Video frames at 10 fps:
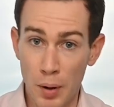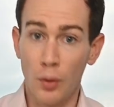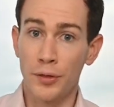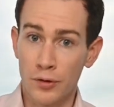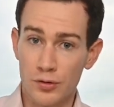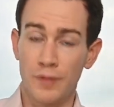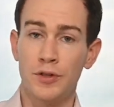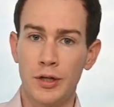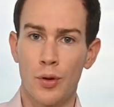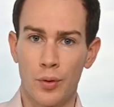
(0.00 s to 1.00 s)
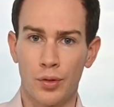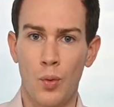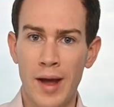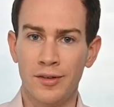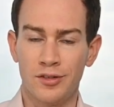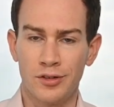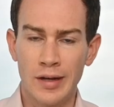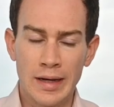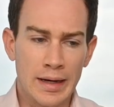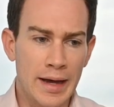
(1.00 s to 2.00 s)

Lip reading: both are drifting northwest,